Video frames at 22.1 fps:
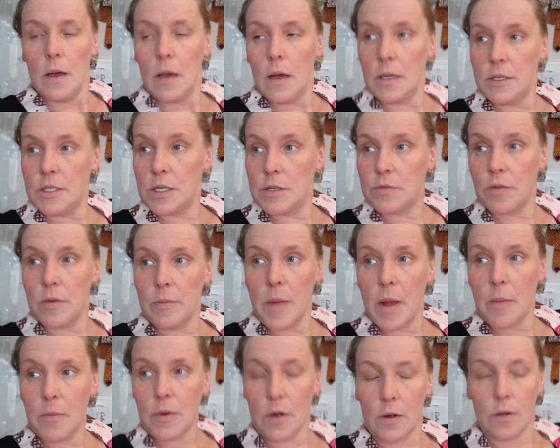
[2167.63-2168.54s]
I just
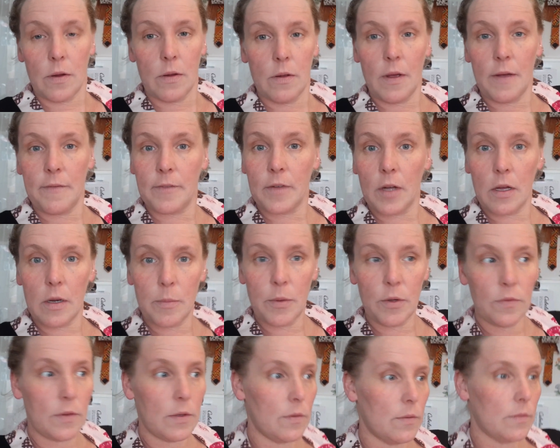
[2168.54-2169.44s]
remembered. I forgot
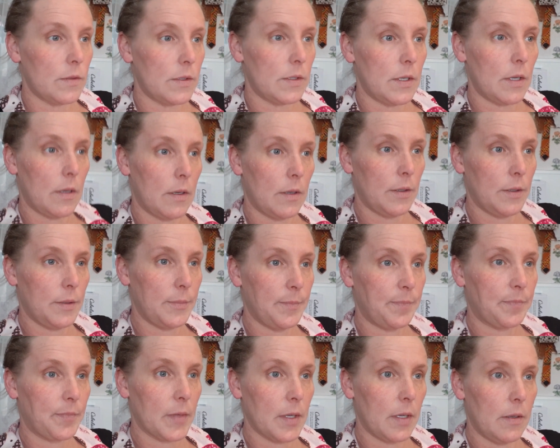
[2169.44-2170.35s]
about those
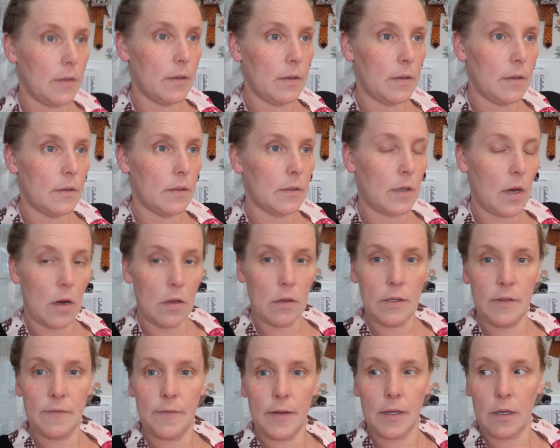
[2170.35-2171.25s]

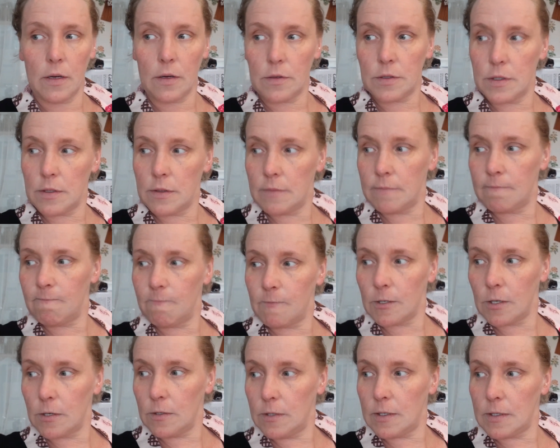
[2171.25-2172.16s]
garlic fingers.
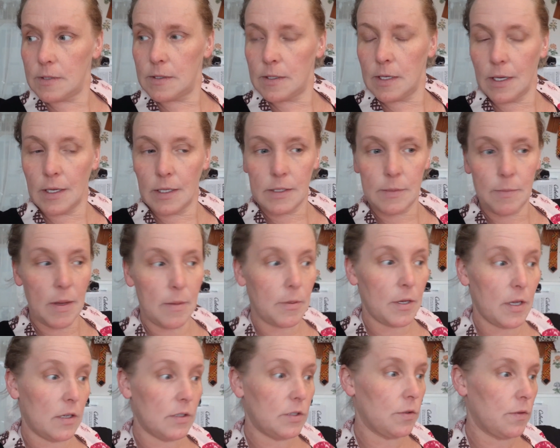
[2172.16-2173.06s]
Goodness sakes.
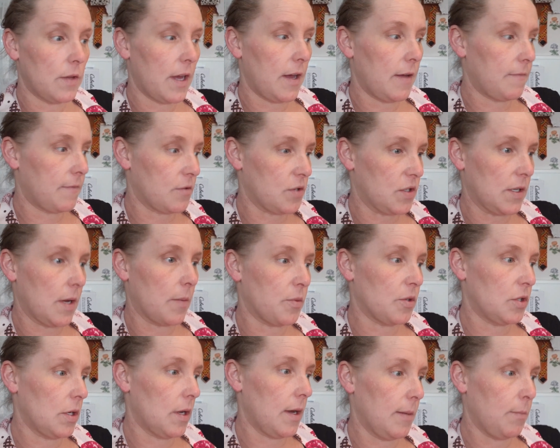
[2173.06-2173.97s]
Maybe I'll do that for
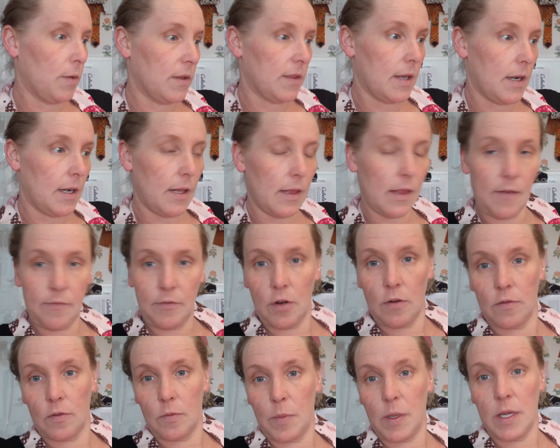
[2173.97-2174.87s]
supper time with any
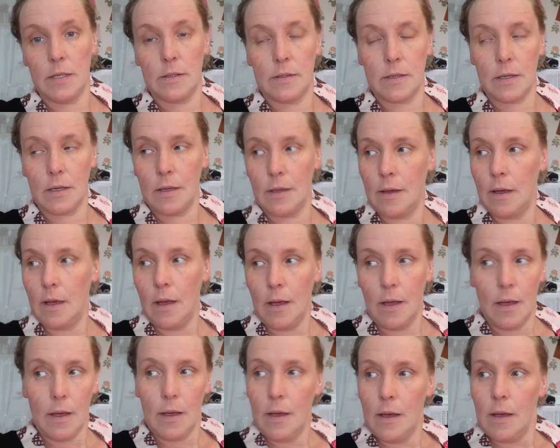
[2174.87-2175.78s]
leftover pizza.
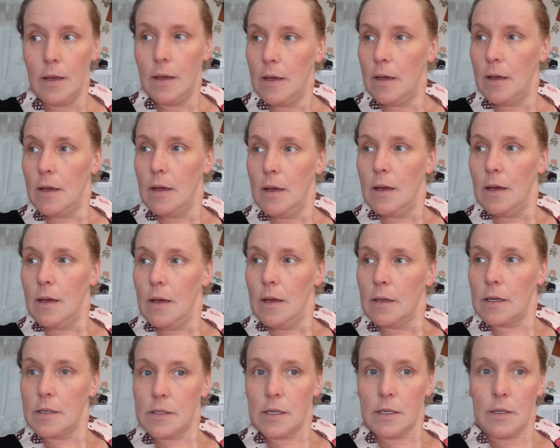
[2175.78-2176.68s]

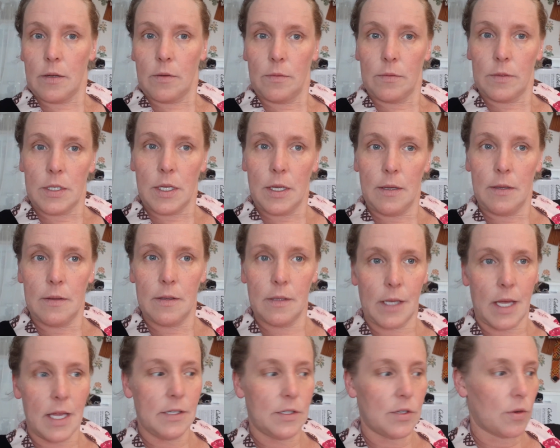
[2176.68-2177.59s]
Because I don't. The
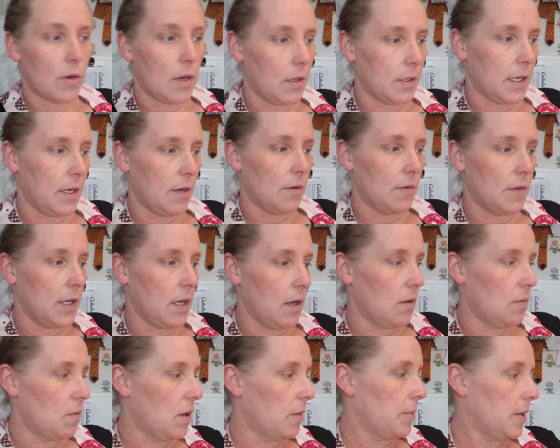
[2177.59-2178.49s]
kids are all here and they
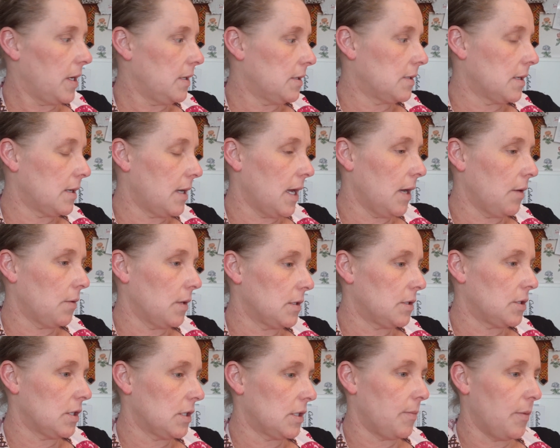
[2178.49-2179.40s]
all want pizza now and
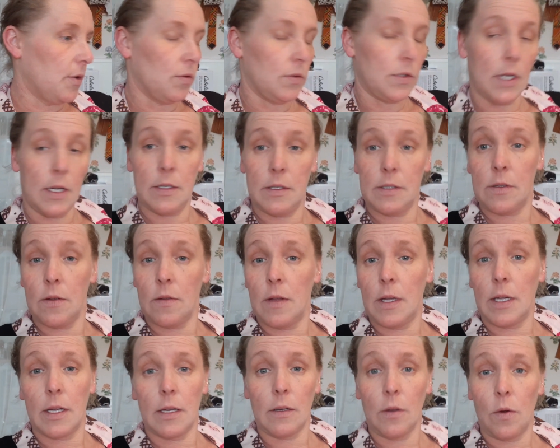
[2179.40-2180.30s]
it's just about done. So
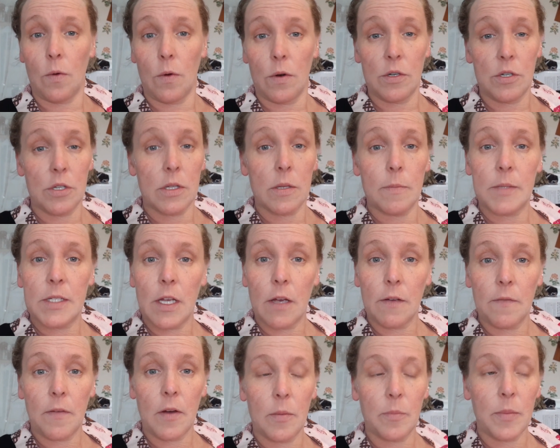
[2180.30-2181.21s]
they can gorge
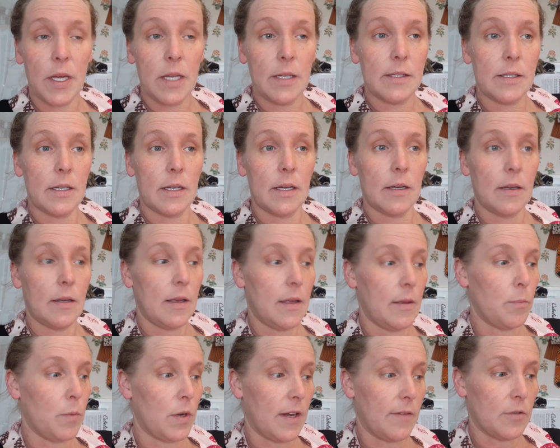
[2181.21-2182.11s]
themselves on pizza
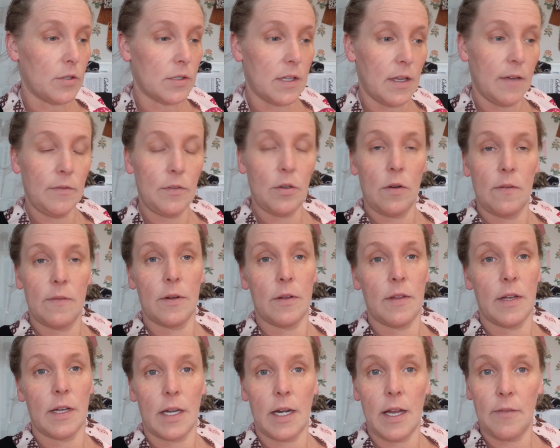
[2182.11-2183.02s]
and whatever's left over,
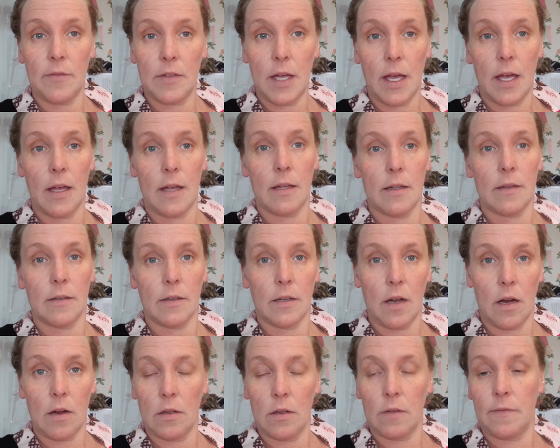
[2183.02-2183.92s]
they can have that and
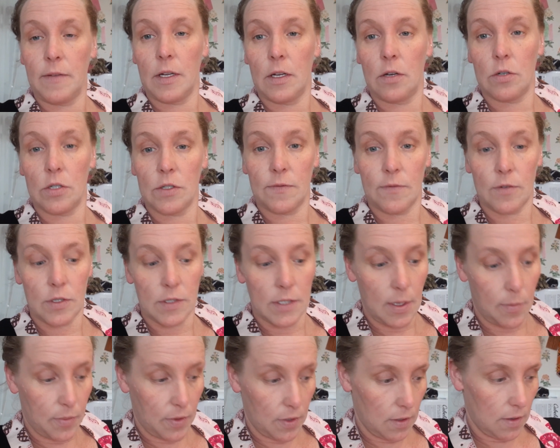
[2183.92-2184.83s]
garlic fingers for
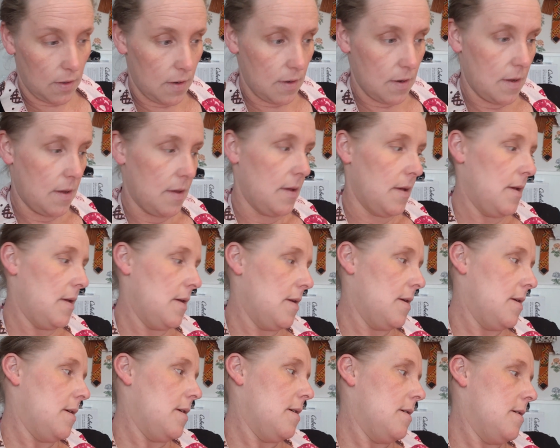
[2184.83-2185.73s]
supper.
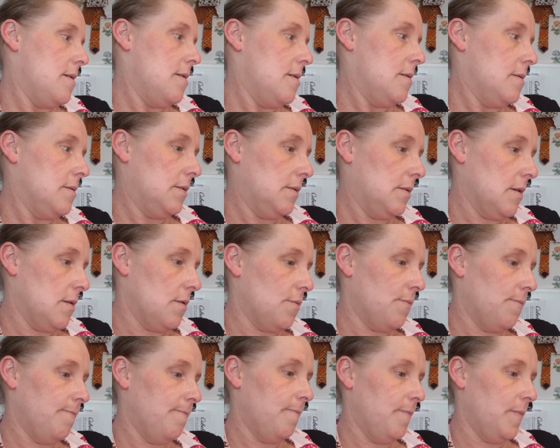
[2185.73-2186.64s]
So,
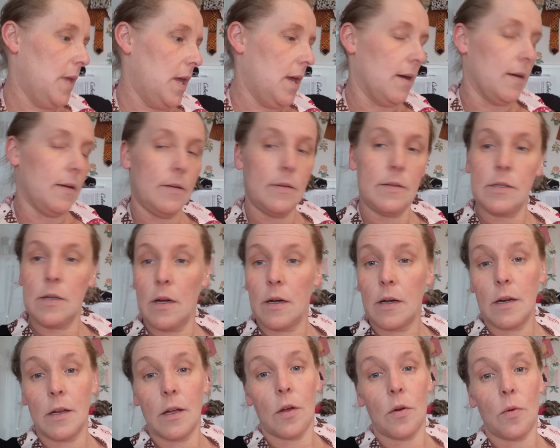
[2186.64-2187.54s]
yeah, it's not
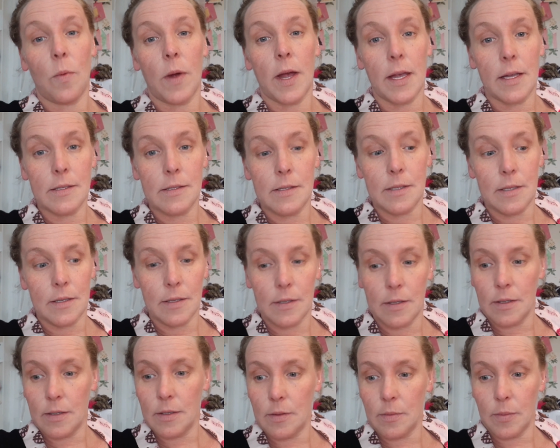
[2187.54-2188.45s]
going to go to waste,
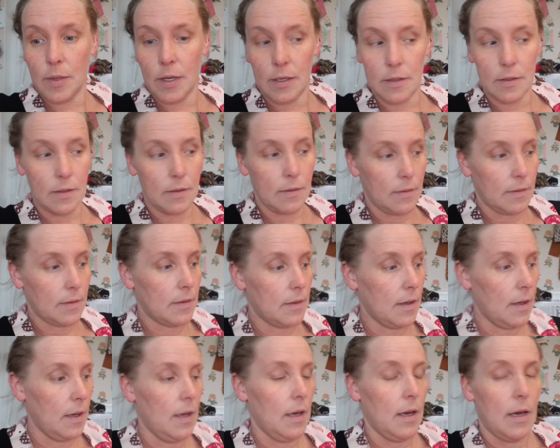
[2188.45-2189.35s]
but
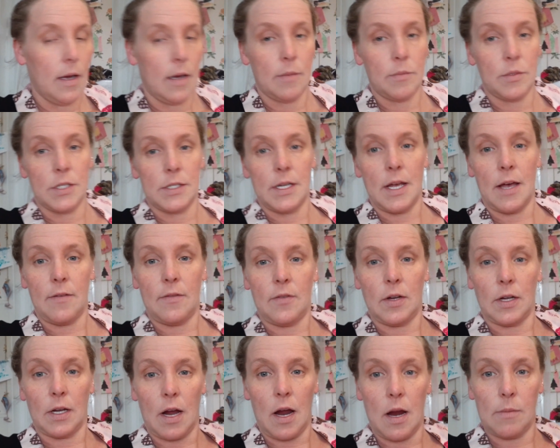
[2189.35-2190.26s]
I'm just having
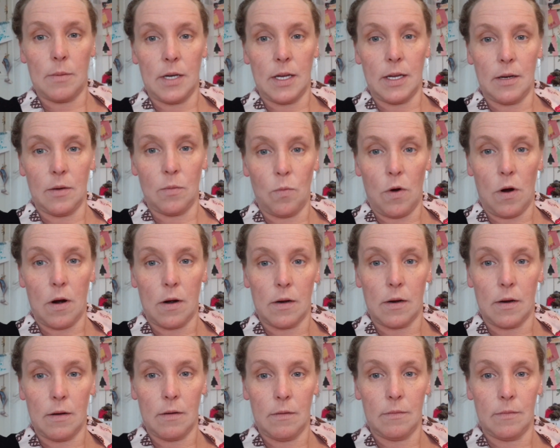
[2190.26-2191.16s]
a carbonated
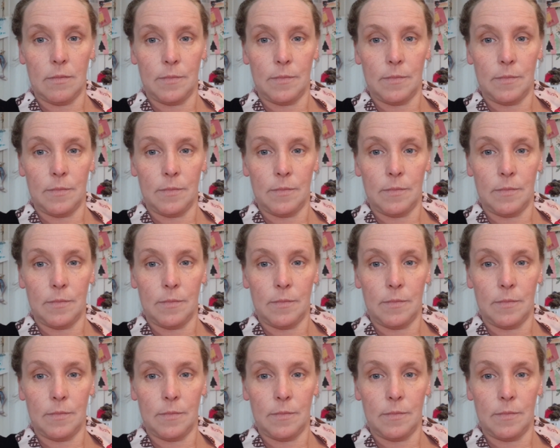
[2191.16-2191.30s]
water.